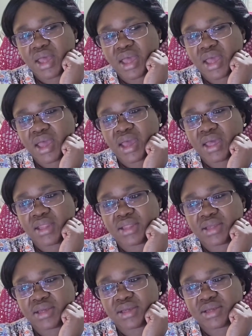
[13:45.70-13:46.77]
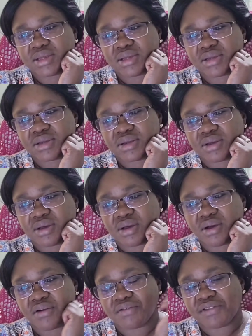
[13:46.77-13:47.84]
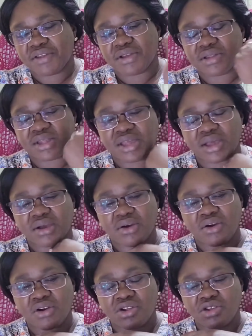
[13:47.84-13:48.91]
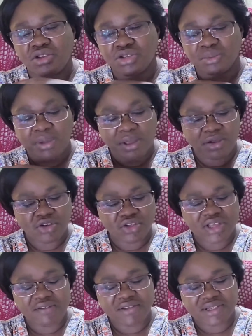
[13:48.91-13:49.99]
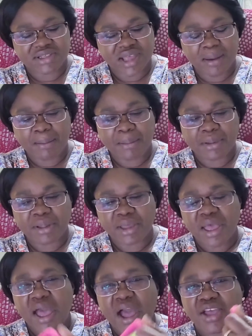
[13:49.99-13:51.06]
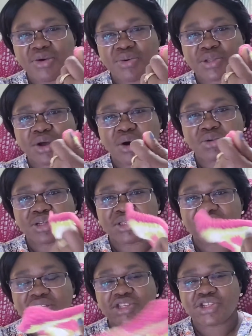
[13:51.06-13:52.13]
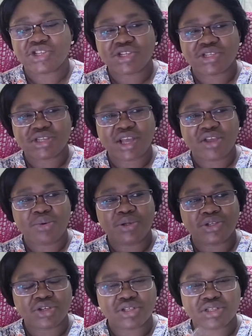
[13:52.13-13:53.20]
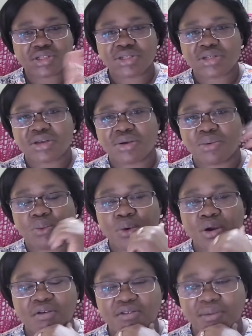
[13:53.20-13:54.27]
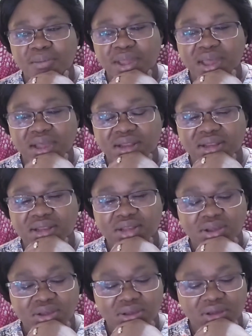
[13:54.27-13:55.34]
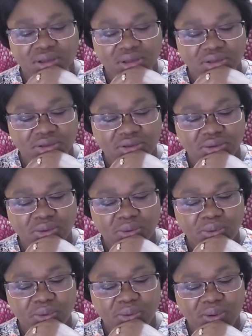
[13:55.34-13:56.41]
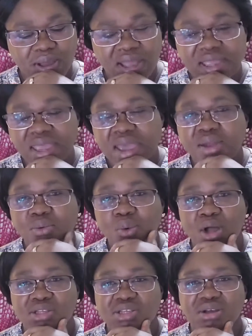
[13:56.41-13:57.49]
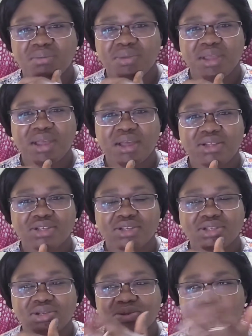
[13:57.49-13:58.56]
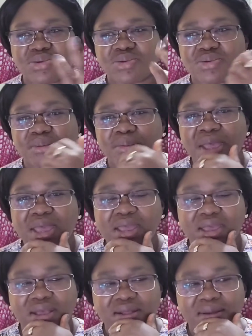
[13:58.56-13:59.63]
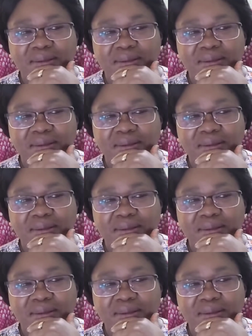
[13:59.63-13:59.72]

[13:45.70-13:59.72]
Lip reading: and of the thing, or sometimes you just have a sample and you would count the stitches and you would just work from that. So I can watch something and just make it.